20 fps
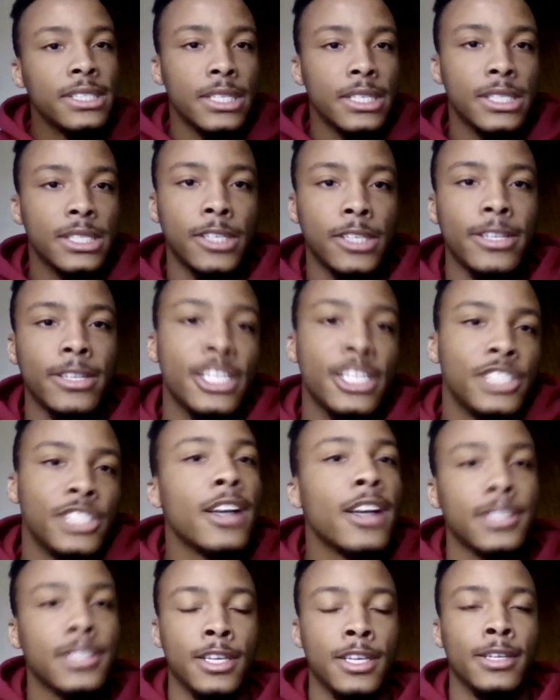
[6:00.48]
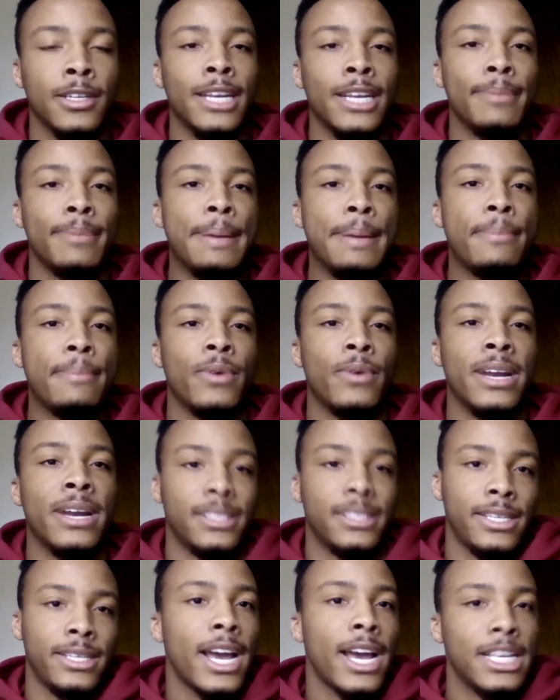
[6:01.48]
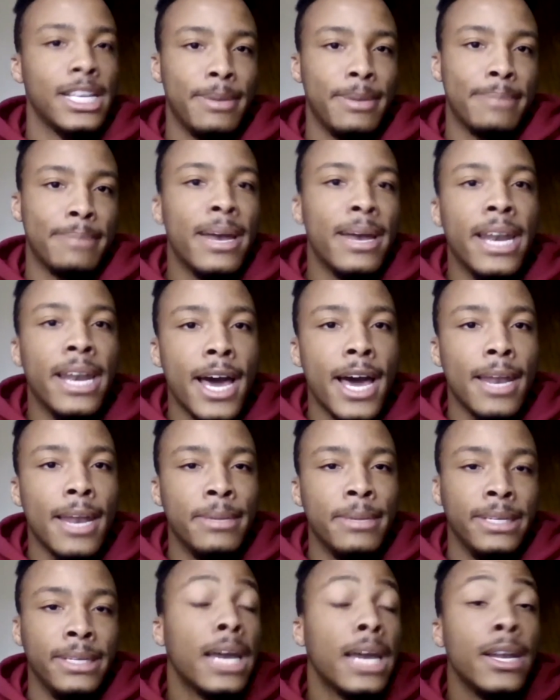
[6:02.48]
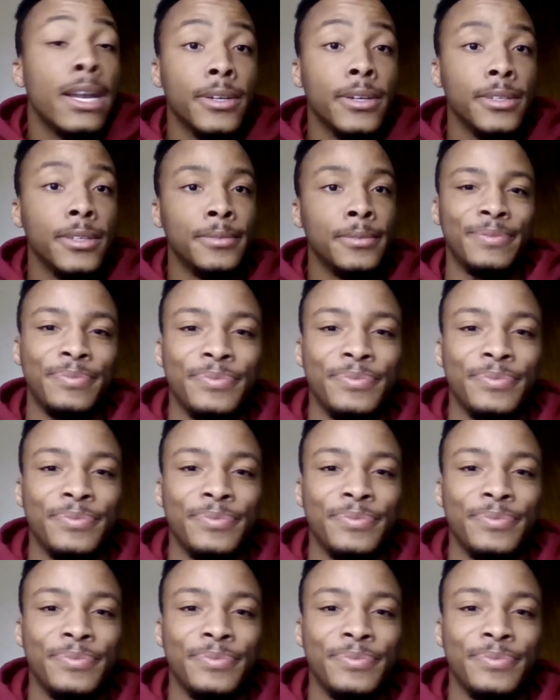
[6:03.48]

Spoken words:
And so that shocks a lot of people when I say I speak Malayalam and Telugu.